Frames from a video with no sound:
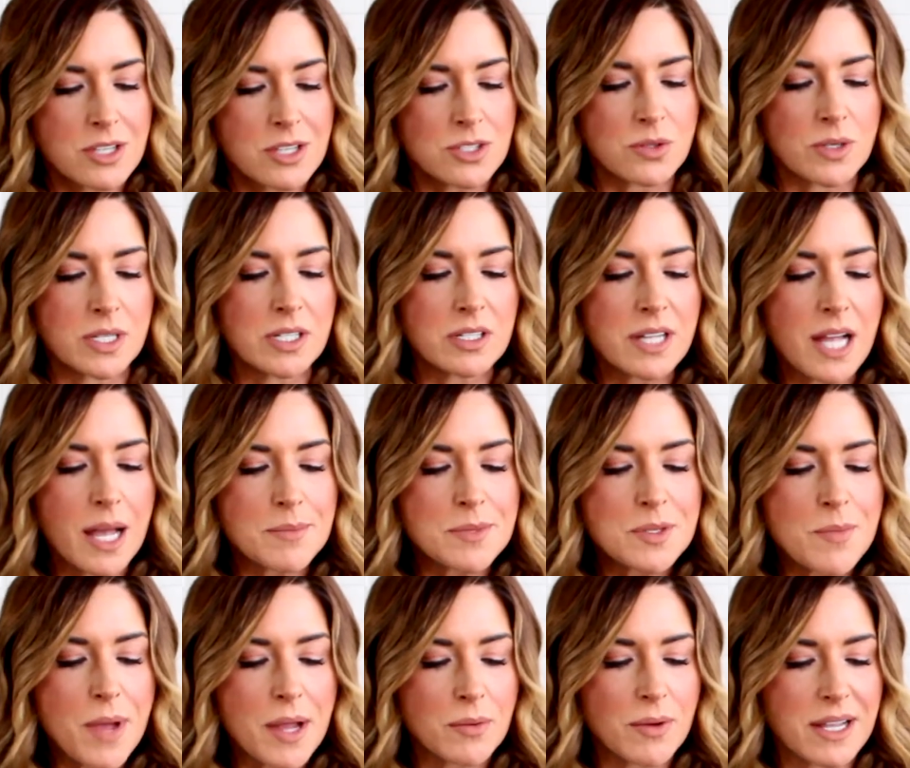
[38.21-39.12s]
So here
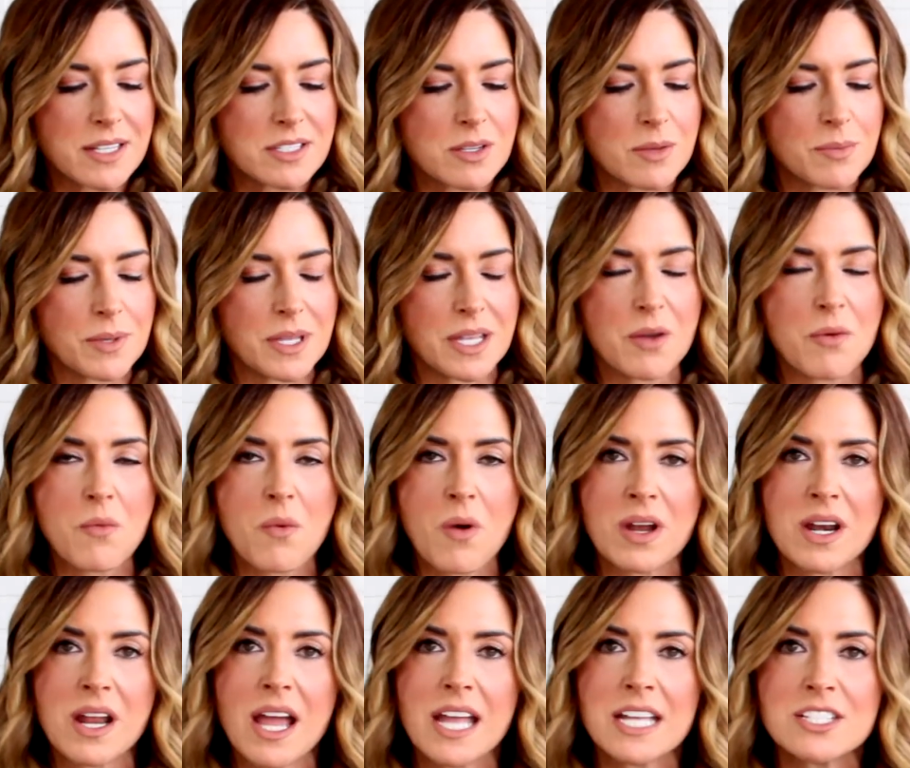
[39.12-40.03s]
comes my recipe.
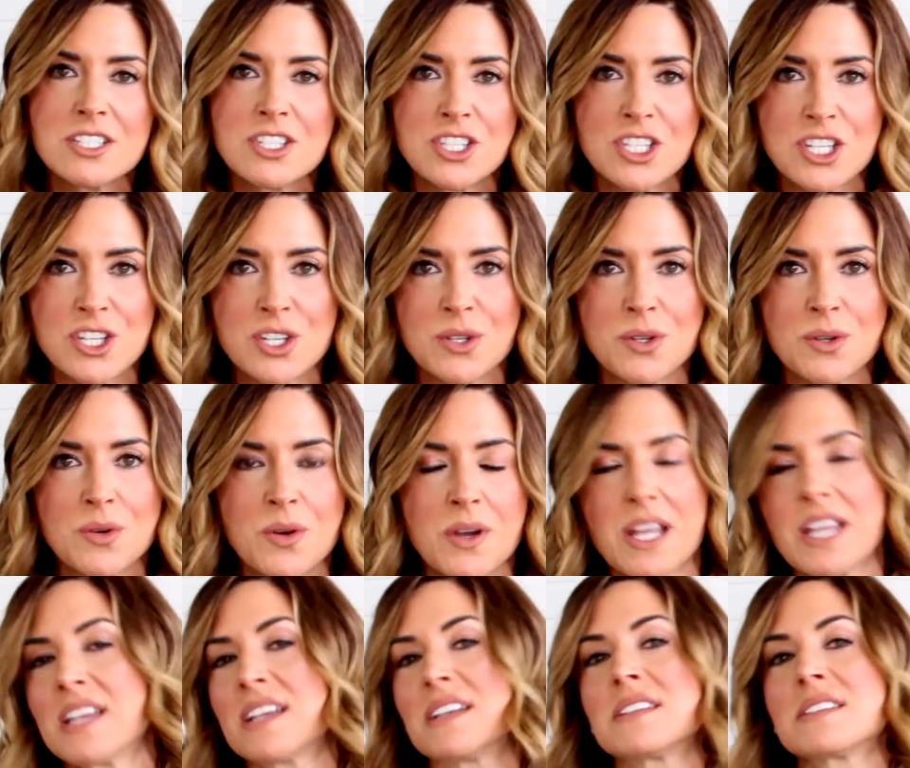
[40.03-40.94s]
What I do
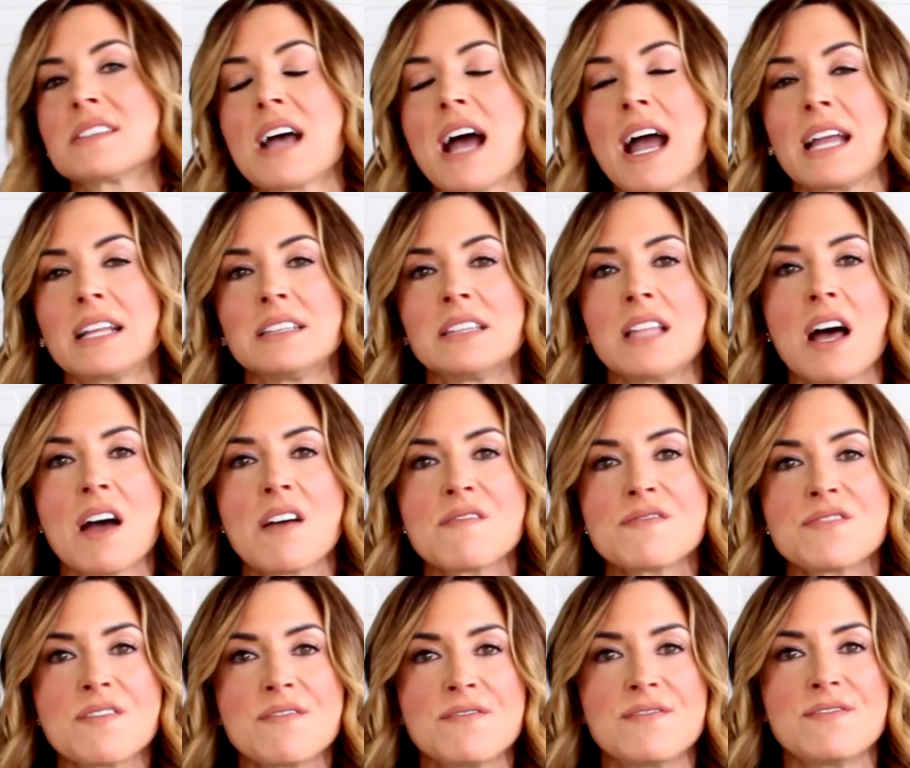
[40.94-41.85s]
is I
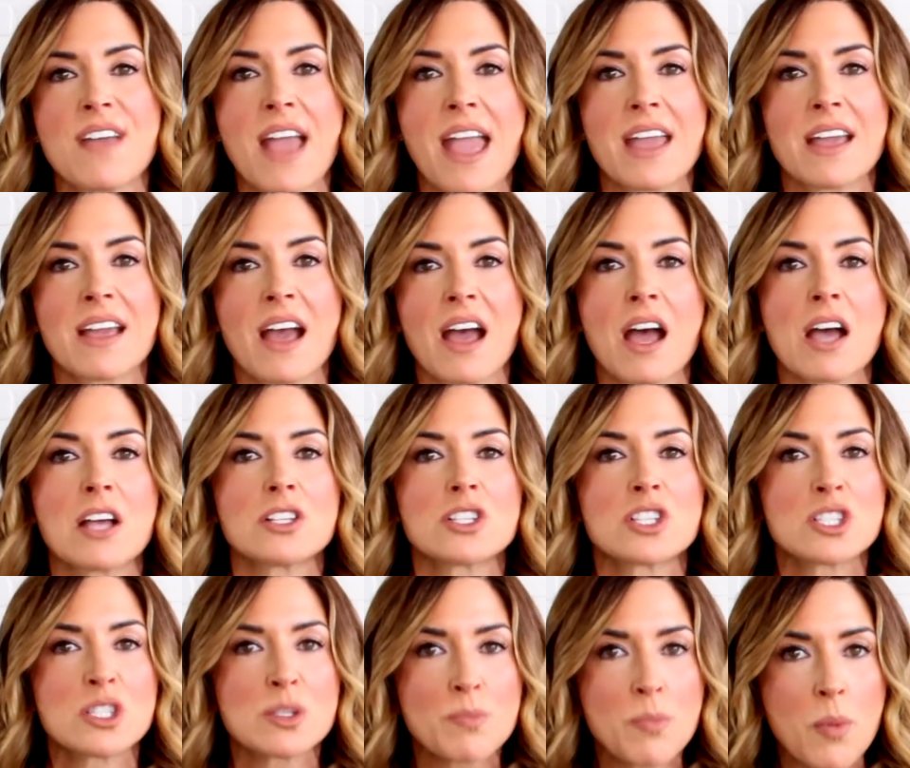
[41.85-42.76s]
love the Vega
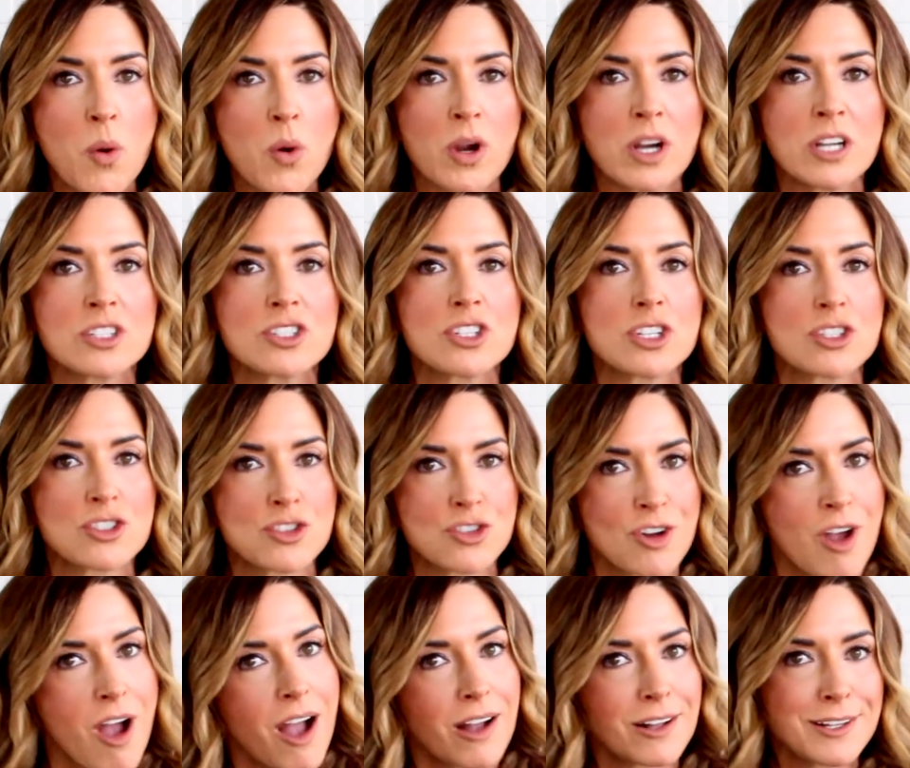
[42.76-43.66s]
Sport
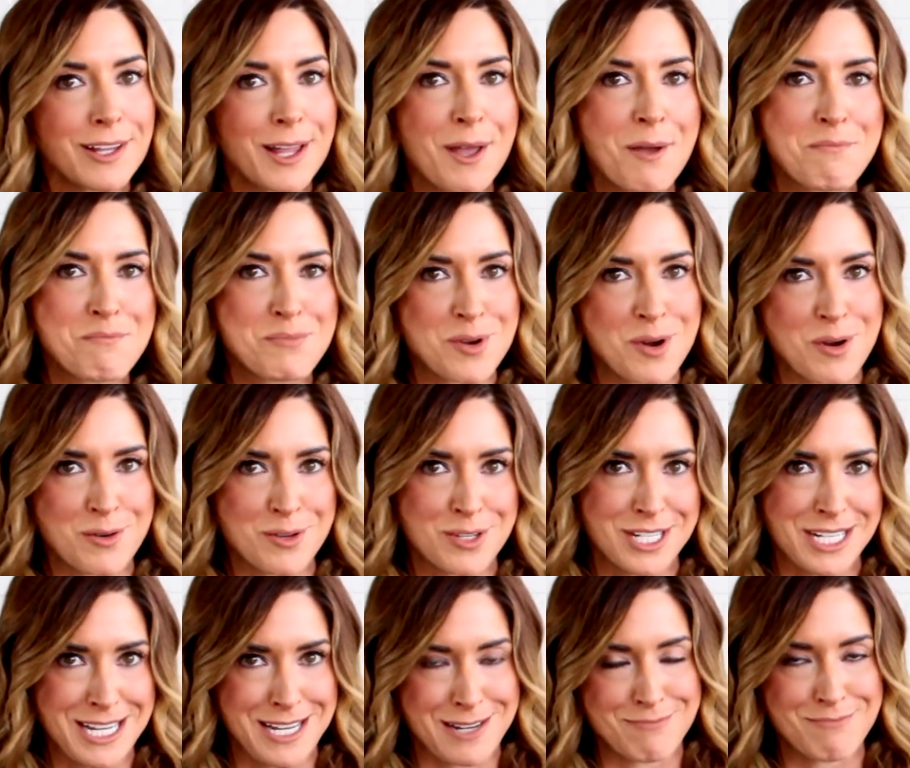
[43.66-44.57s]
Chocolate
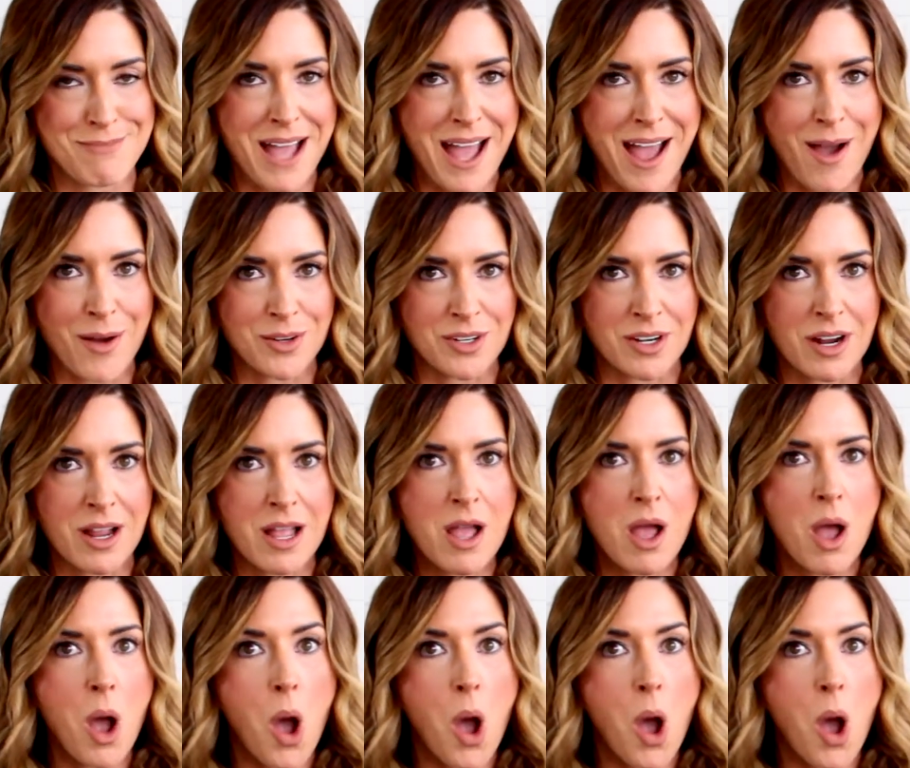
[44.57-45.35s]
Protein Powder.